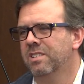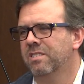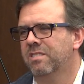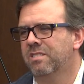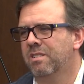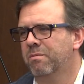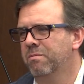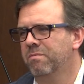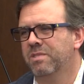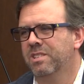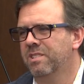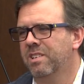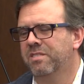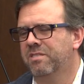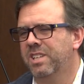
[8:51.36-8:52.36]
Some,
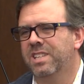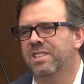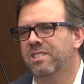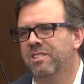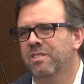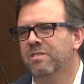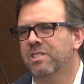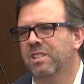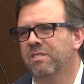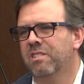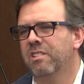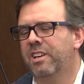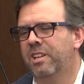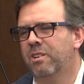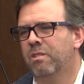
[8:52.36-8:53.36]
uh, a state that does things
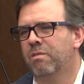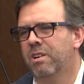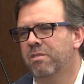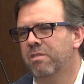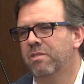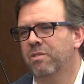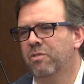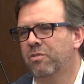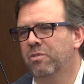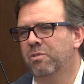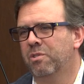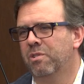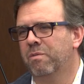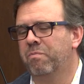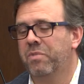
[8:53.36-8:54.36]
later rather than
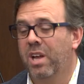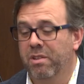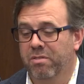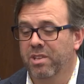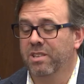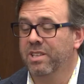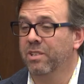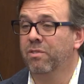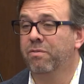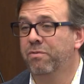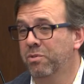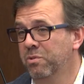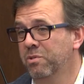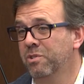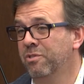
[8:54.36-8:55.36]
sooner. I think that's
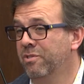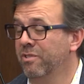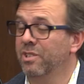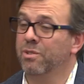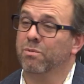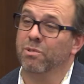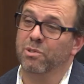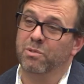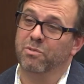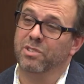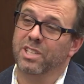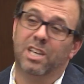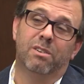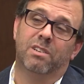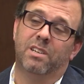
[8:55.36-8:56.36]
foolish. I think we're
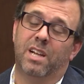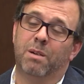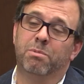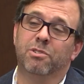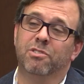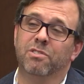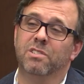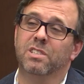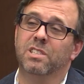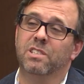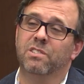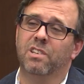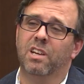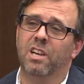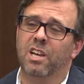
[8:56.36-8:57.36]
losing out on
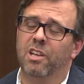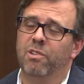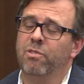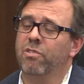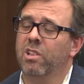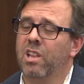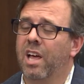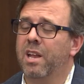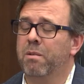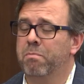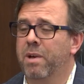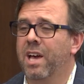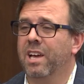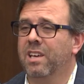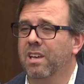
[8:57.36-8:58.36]
opportunities. There's a lot of
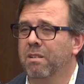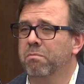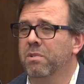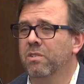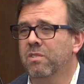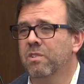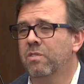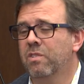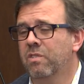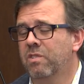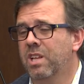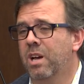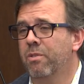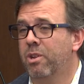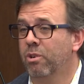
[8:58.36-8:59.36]
back-end businesses
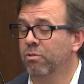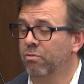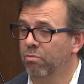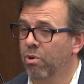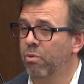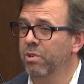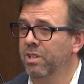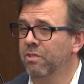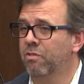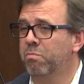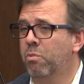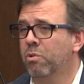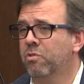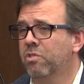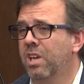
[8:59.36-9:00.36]
now that are growing in
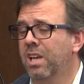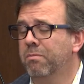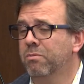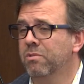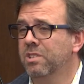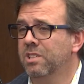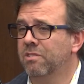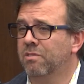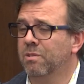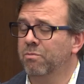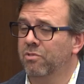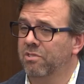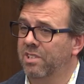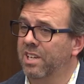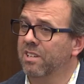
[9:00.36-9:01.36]
sports gambling in
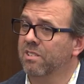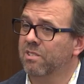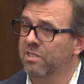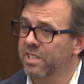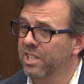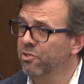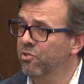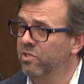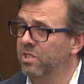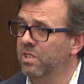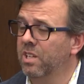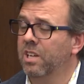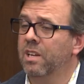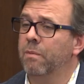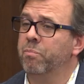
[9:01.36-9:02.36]
terms of data
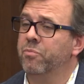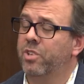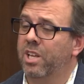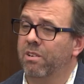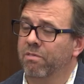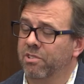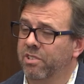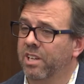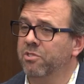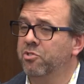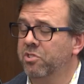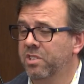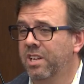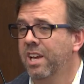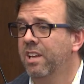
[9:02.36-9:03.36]
collection, data
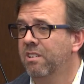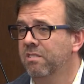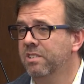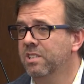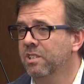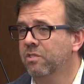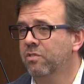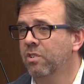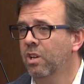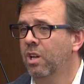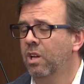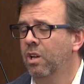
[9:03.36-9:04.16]
retention, and analytics,